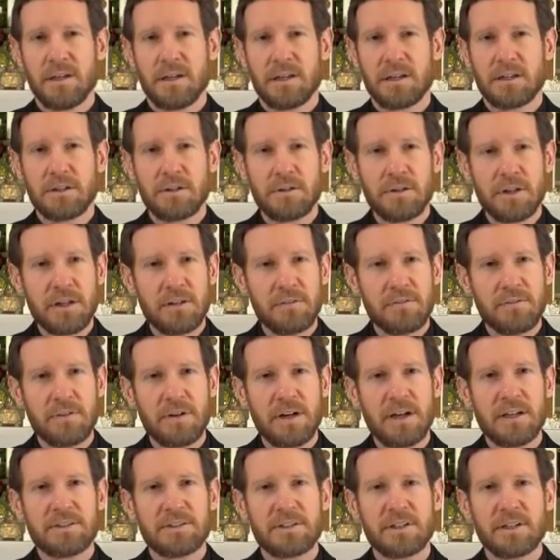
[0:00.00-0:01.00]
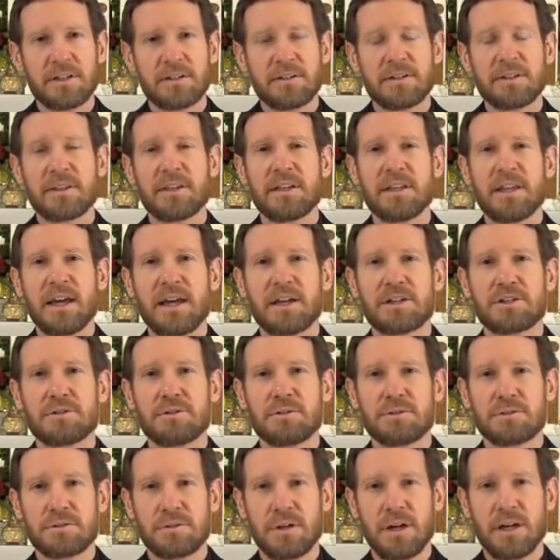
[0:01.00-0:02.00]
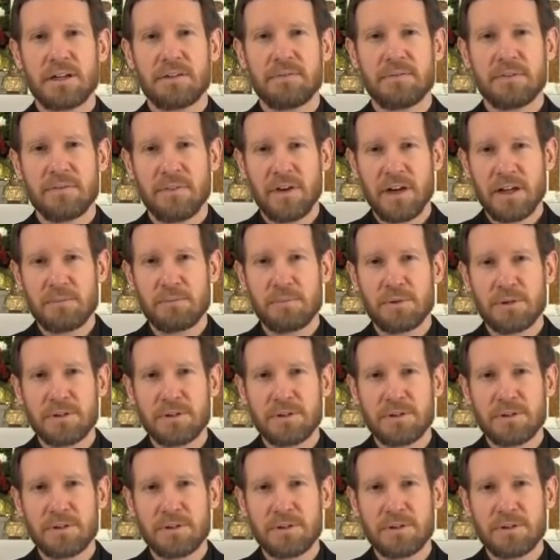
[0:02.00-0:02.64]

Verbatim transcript: including for us here at the National Shrine of Divine